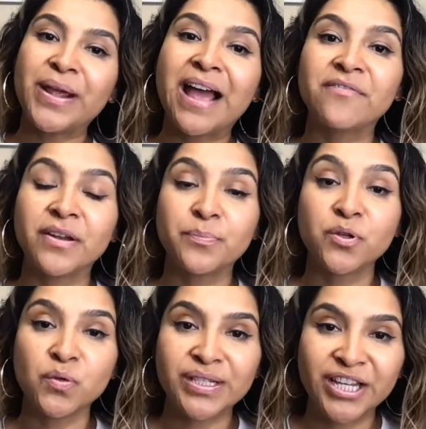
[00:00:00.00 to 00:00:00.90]
We have a
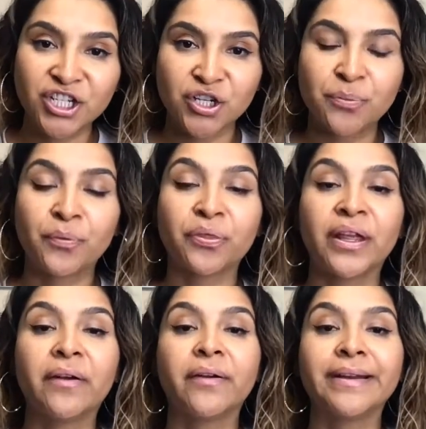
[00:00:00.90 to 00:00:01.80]
beautician, but
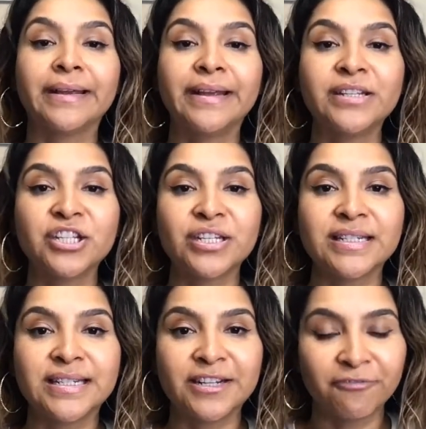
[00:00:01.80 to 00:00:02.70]
they are each
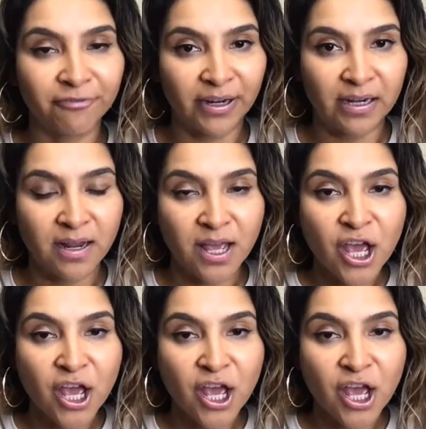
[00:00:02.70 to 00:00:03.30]
different.